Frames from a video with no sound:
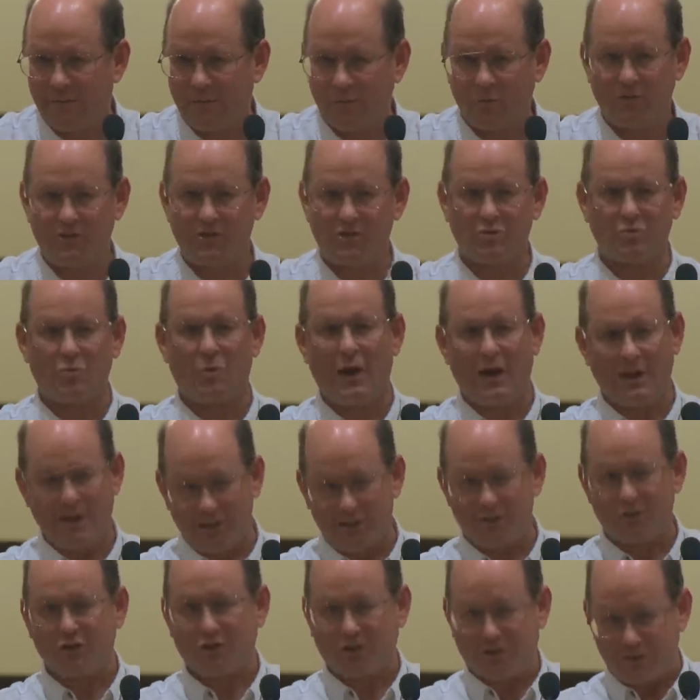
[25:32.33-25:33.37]
which is why
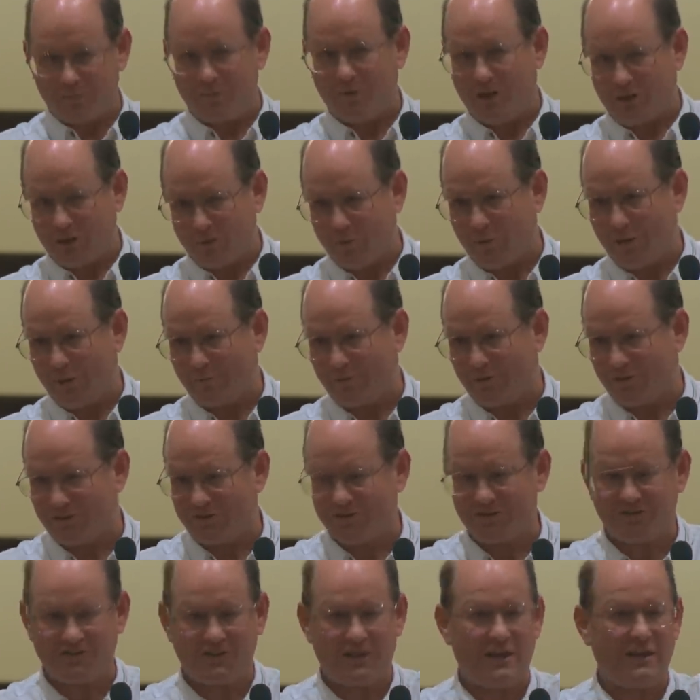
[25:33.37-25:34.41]
he took them all the way up there
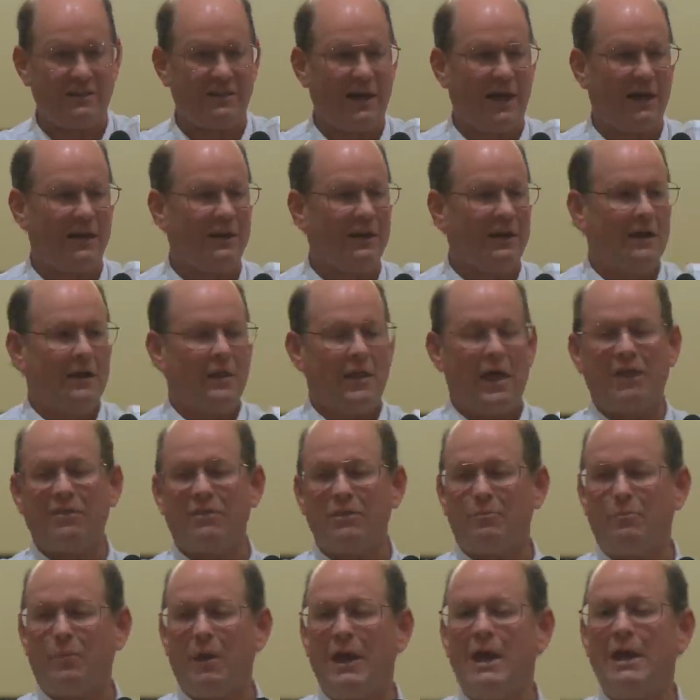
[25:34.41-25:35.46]
to say that. And
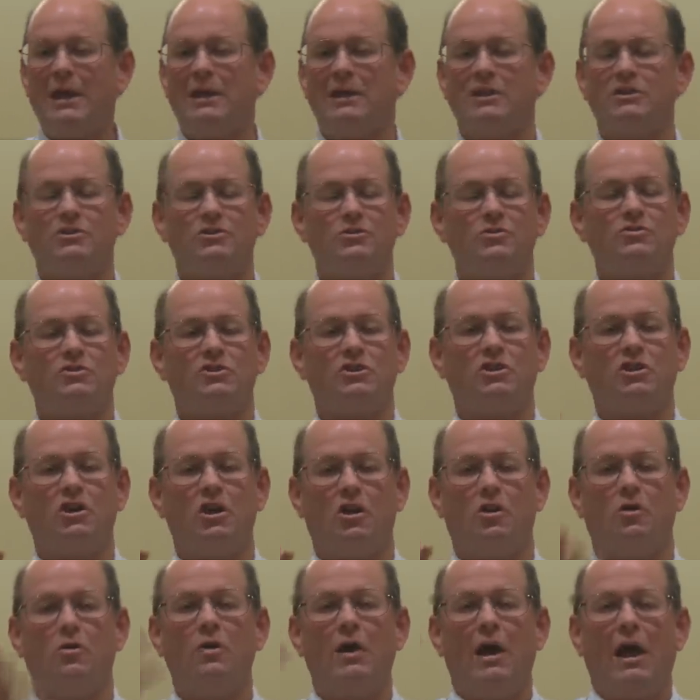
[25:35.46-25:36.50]
the pagans used to
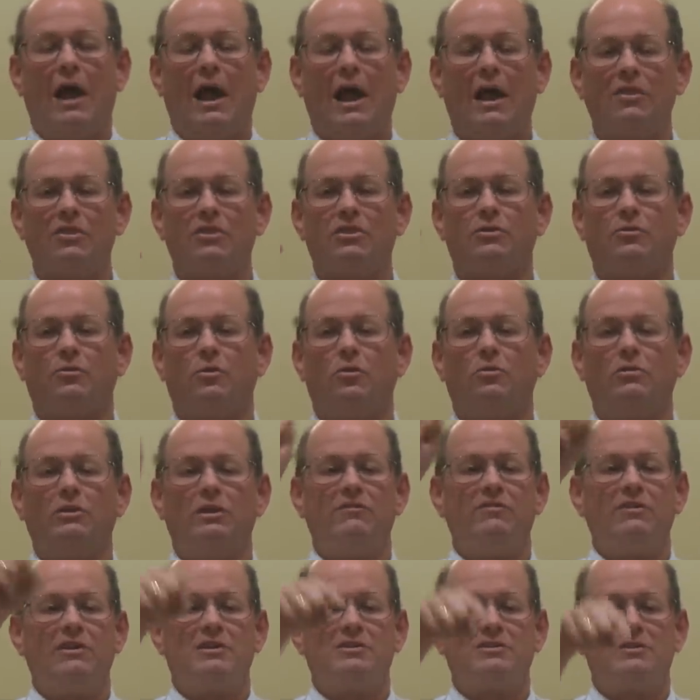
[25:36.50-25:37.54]
go and throw
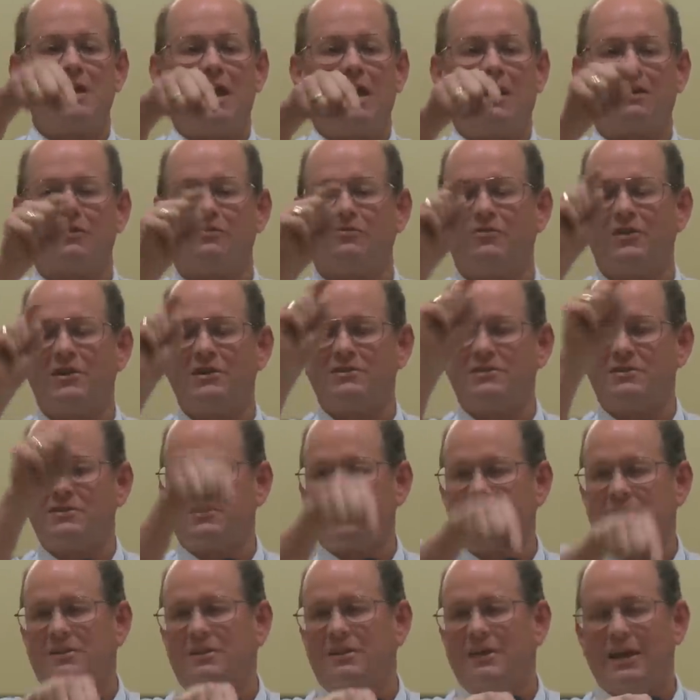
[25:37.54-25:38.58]
living sacrifices
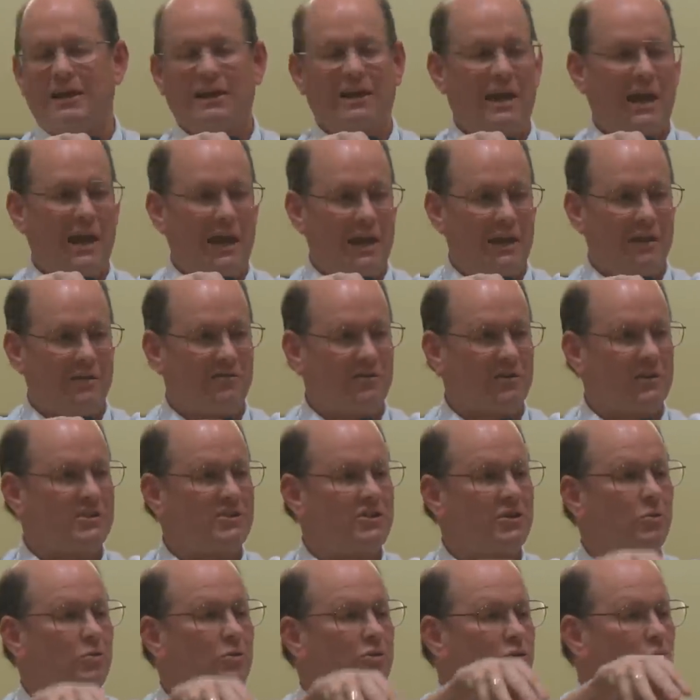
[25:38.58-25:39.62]
into that cave
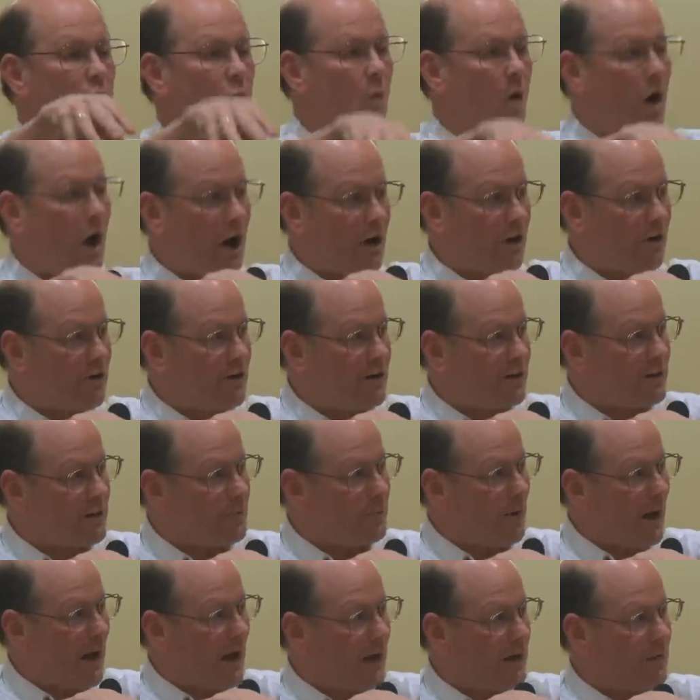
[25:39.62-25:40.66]
because there was water in the
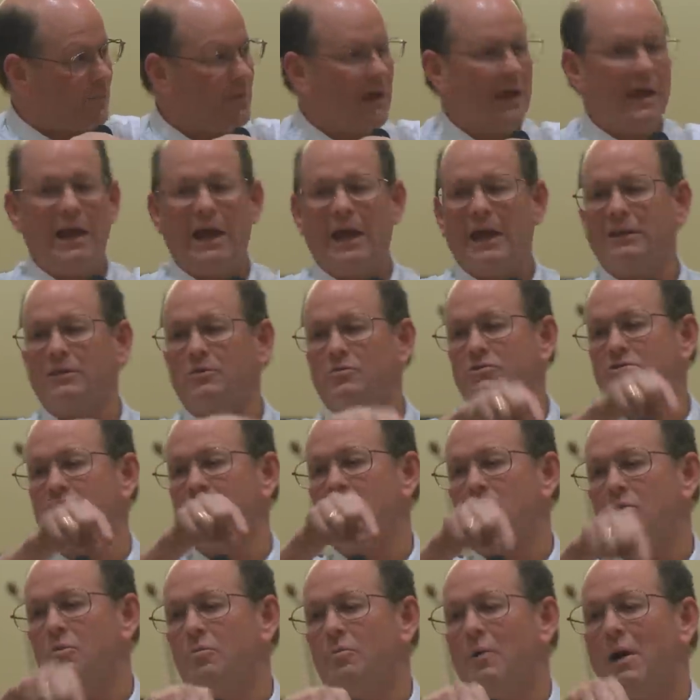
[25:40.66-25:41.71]
bottom, and there was
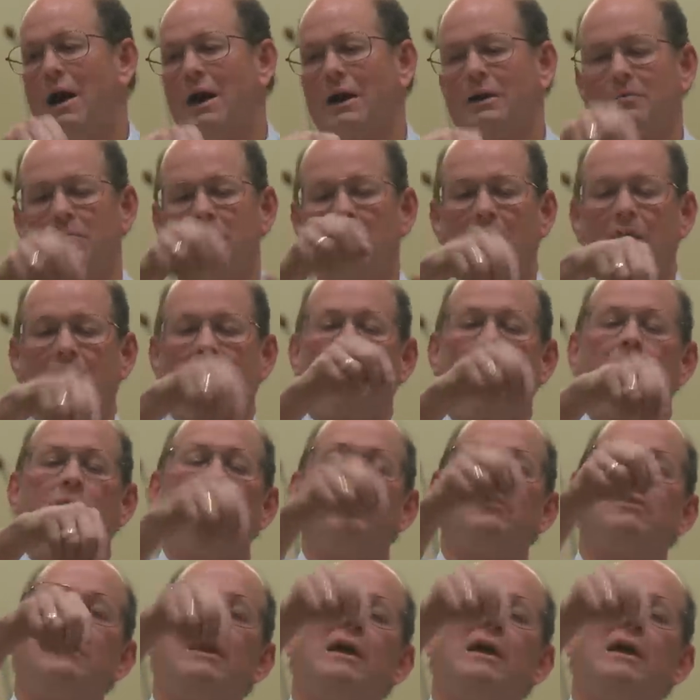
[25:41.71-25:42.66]
no bottom. They would